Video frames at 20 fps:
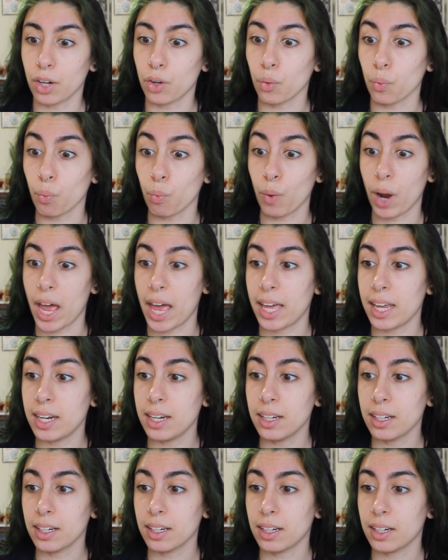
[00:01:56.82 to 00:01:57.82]

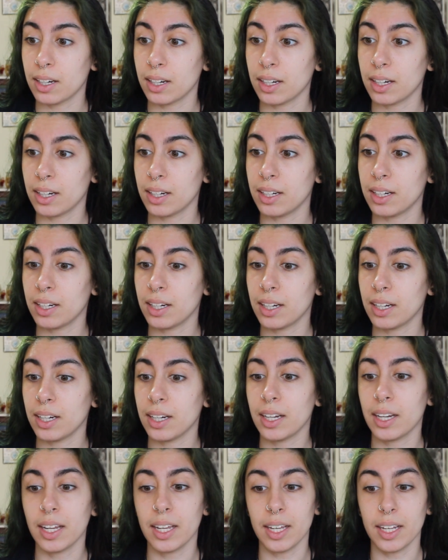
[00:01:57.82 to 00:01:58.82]
Red
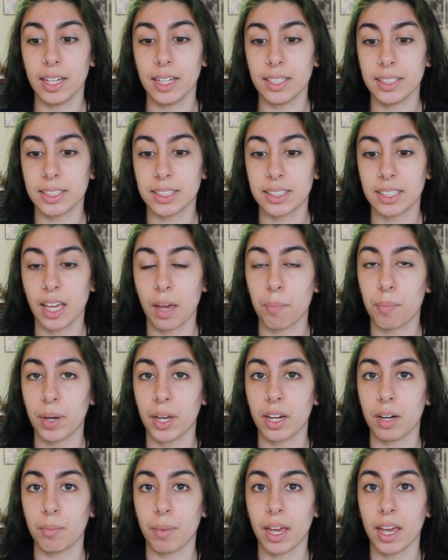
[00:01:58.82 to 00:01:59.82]
is the
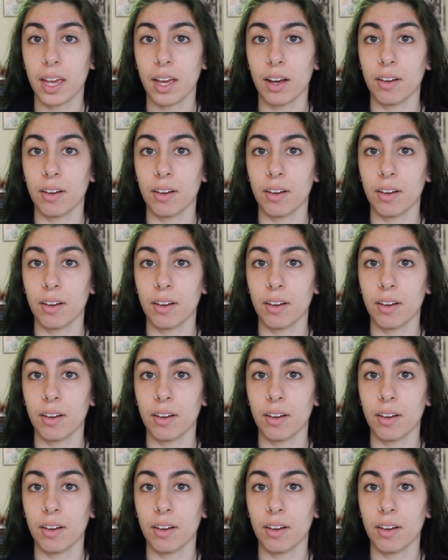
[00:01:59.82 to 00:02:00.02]
epitome